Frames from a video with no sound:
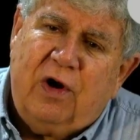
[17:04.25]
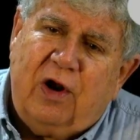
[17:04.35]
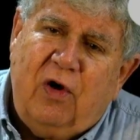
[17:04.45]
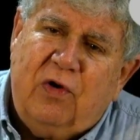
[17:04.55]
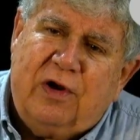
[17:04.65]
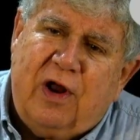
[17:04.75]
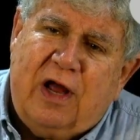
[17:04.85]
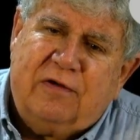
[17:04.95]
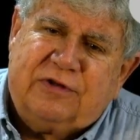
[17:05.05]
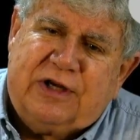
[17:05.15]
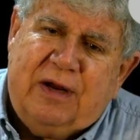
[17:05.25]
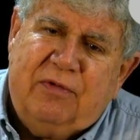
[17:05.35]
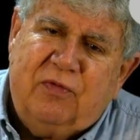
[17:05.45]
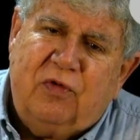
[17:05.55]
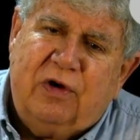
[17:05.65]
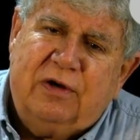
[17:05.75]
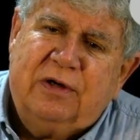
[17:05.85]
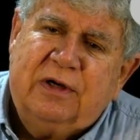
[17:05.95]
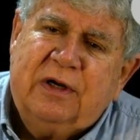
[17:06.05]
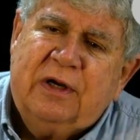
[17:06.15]
and a low at night of 71.
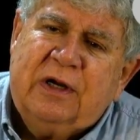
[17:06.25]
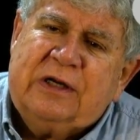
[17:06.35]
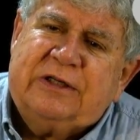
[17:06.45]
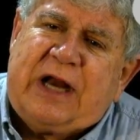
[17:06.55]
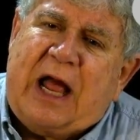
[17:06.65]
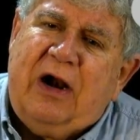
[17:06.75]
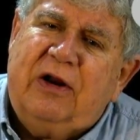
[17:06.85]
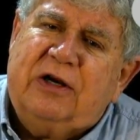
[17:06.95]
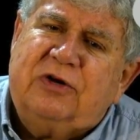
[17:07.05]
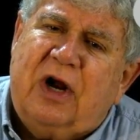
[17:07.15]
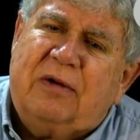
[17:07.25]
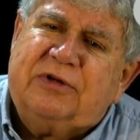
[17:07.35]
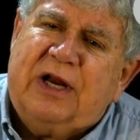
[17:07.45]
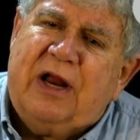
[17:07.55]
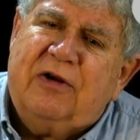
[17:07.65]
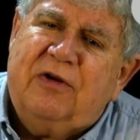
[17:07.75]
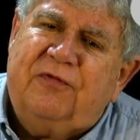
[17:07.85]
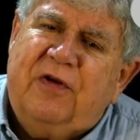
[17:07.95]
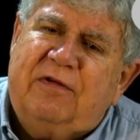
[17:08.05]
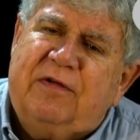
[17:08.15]
Saturday, it drops down to a
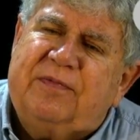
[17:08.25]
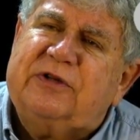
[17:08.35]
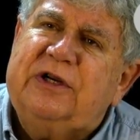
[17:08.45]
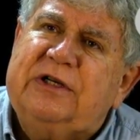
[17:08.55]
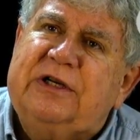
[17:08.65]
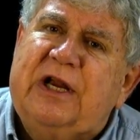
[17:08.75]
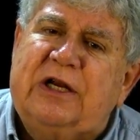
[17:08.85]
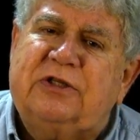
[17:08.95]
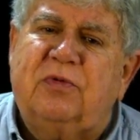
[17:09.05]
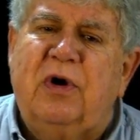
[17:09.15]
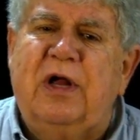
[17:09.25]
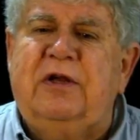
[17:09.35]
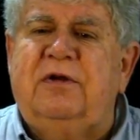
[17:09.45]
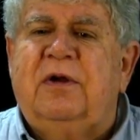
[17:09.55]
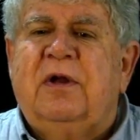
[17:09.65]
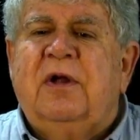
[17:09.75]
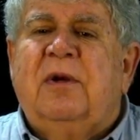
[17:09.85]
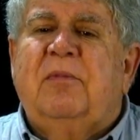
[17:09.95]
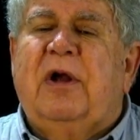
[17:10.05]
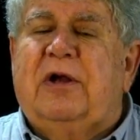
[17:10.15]
50% chance of rain,
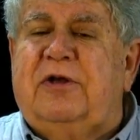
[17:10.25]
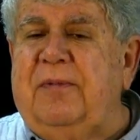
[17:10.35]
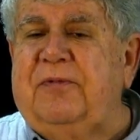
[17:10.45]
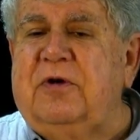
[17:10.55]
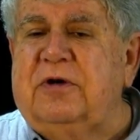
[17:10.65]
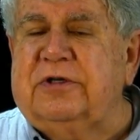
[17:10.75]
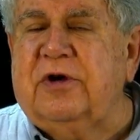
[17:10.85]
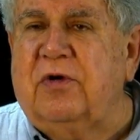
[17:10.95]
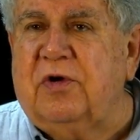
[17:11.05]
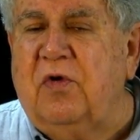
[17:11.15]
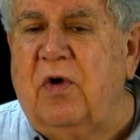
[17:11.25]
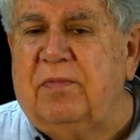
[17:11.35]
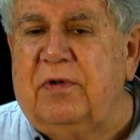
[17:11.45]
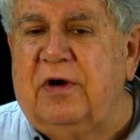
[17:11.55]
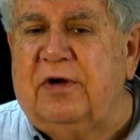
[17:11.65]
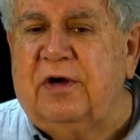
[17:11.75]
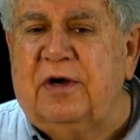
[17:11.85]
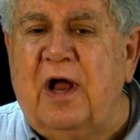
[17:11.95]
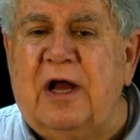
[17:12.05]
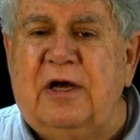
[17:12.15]
but our temperature is going to go up near to
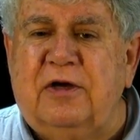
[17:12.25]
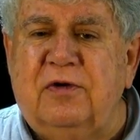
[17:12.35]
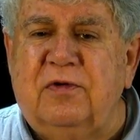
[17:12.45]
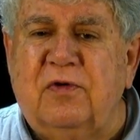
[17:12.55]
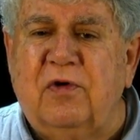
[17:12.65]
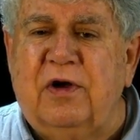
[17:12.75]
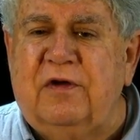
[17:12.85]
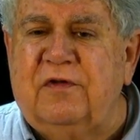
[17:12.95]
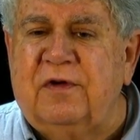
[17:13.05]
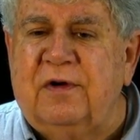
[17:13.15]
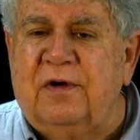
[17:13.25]
92 degrees.